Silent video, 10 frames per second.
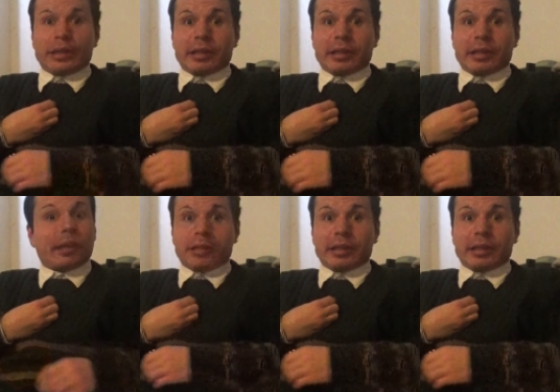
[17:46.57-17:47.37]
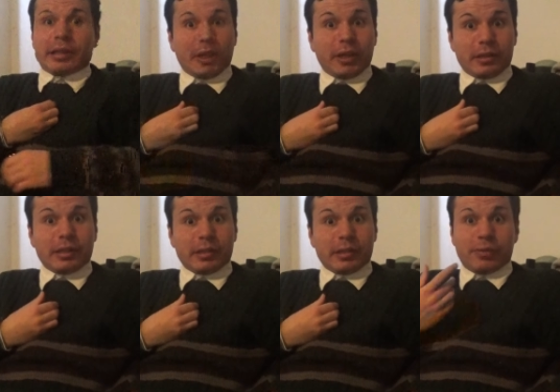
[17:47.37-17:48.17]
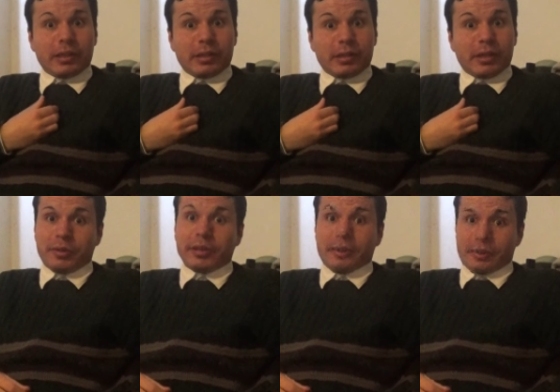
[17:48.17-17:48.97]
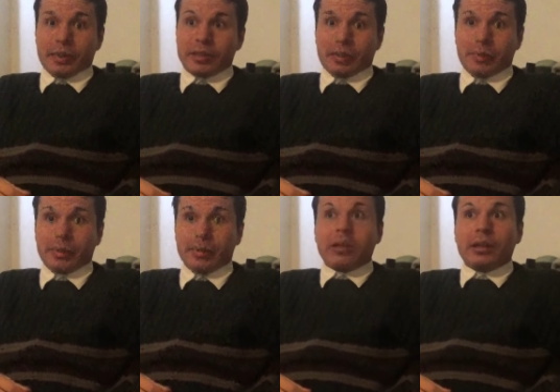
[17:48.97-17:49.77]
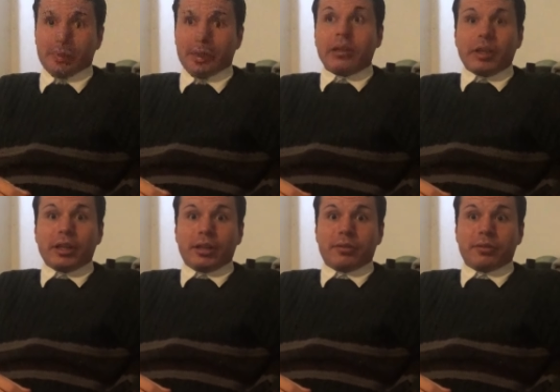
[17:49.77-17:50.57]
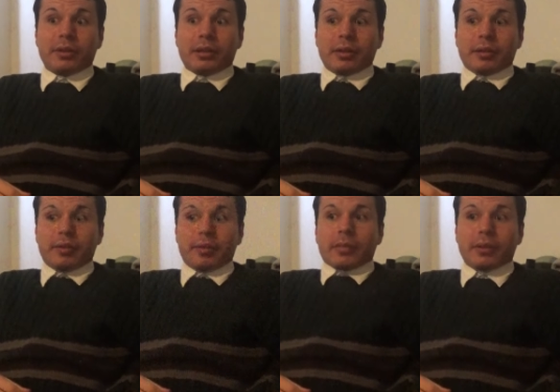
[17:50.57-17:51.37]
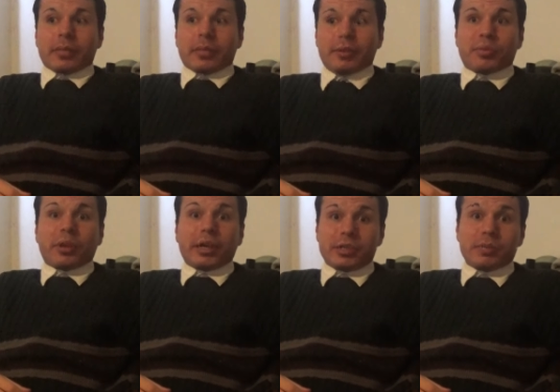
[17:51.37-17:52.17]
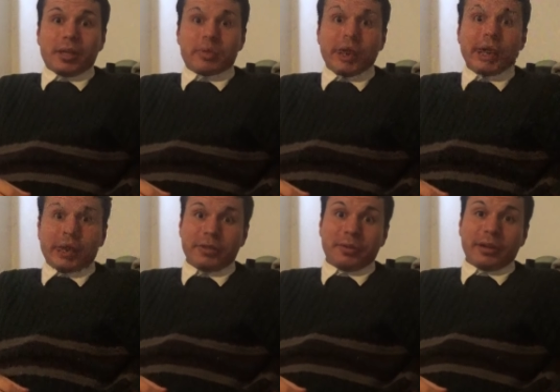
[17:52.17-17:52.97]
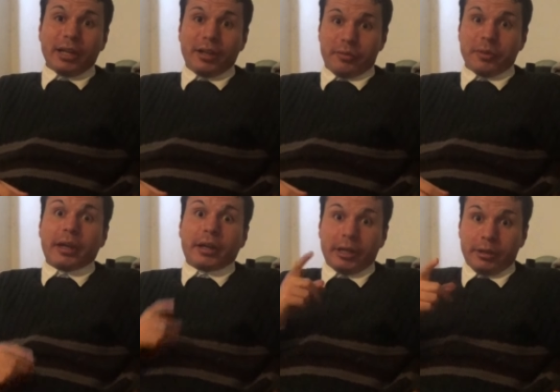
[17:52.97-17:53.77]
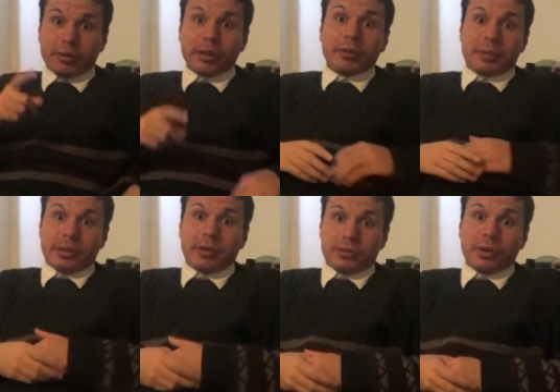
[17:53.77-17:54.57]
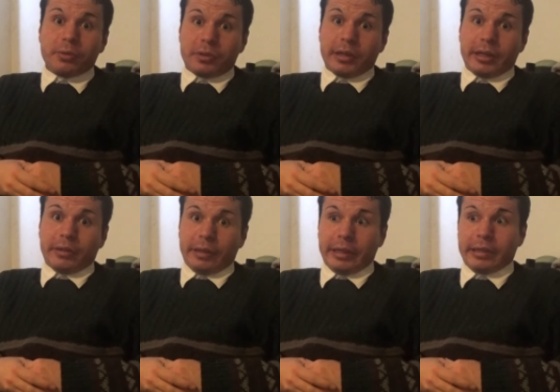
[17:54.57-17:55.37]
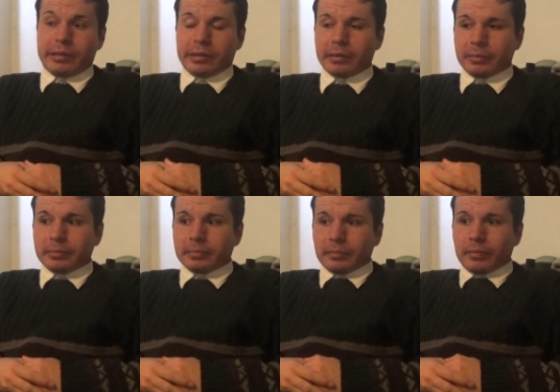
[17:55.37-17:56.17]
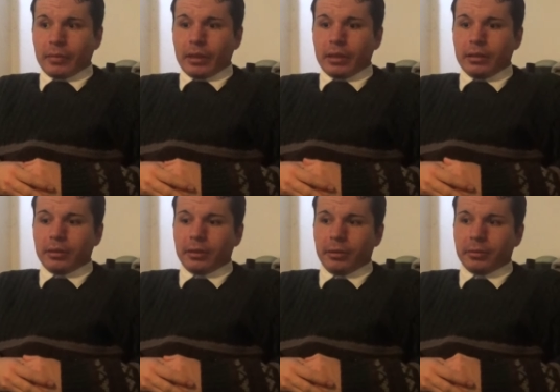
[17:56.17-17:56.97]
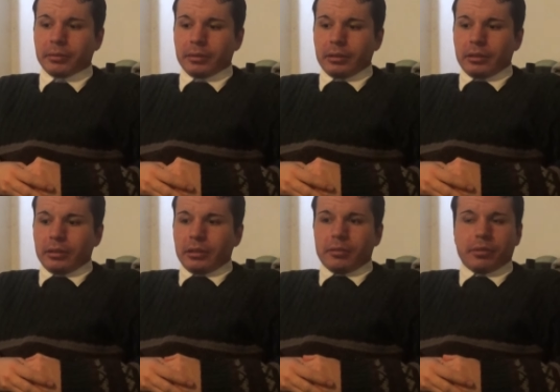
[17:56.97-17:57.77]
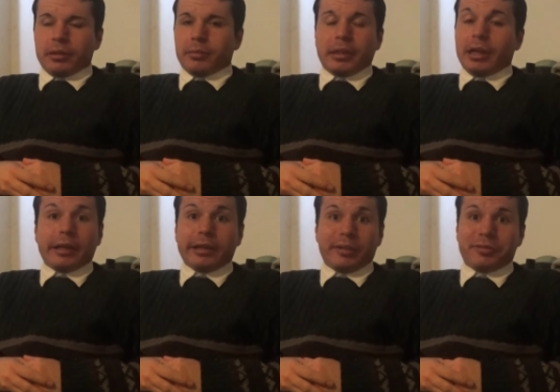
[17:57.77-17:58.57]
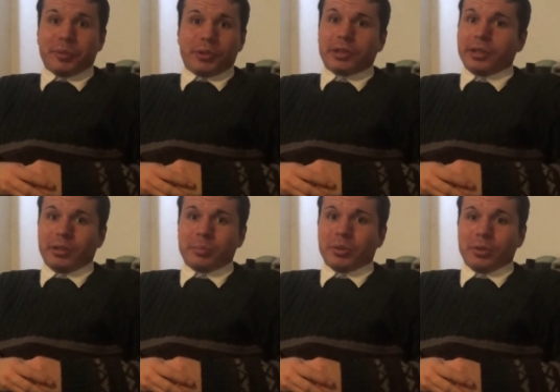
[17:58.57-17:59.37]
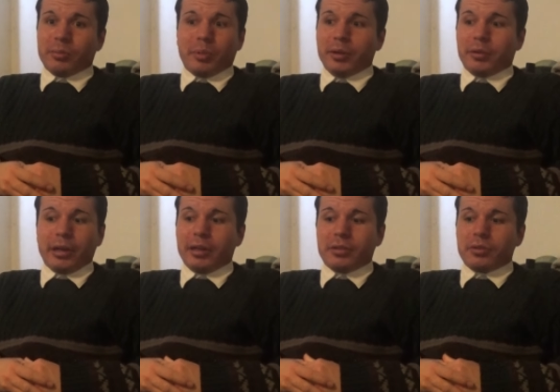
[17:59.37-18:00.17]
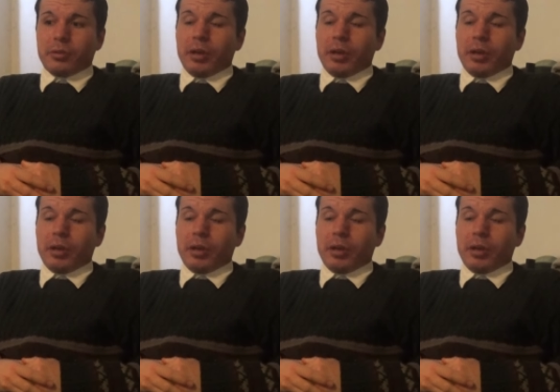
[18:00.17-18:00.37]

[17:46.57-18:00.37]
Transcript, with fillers: And as Mrs. Murphy so philosophically said to me, grief is the price we pay for love, and I agree with her totally on that. You know, I mean, I love Michelle Pope, I really do.